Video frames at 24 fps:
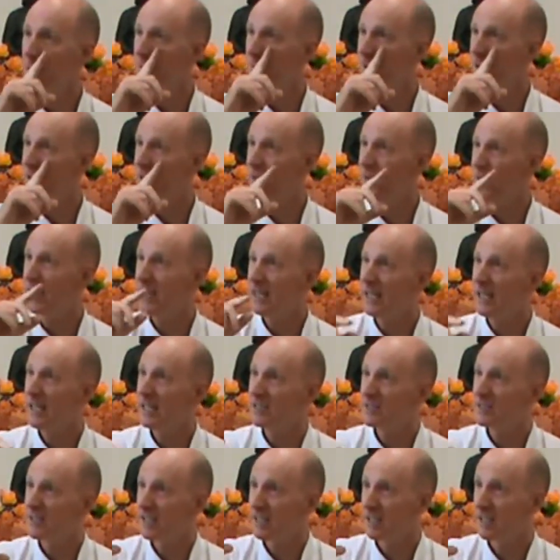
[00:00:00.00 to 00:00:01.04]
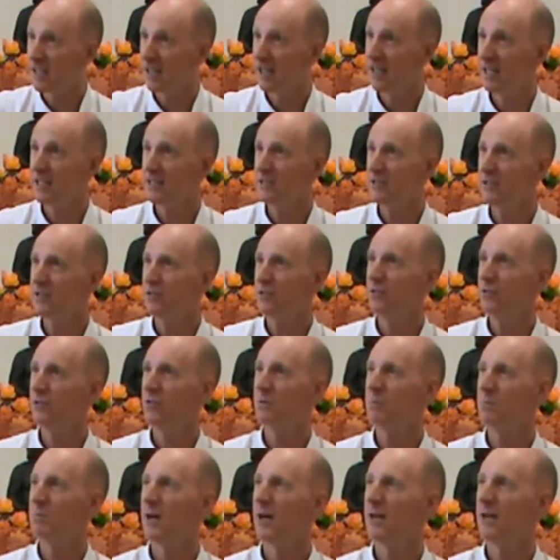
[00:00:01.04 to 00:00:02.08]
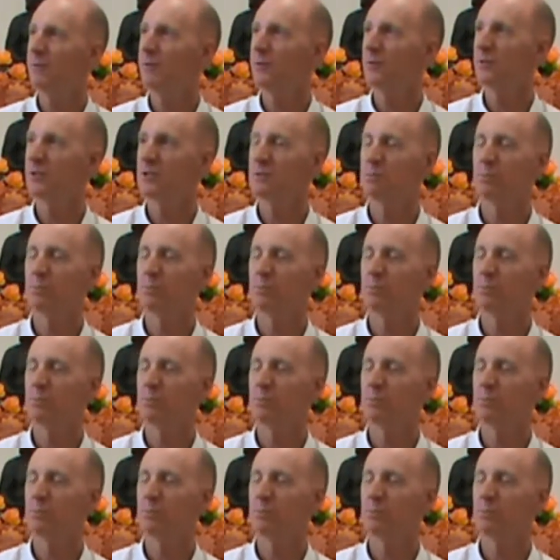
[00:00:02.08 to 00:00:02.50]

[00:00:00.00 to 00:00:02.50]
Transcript: The thing is, they can't do the mindfulness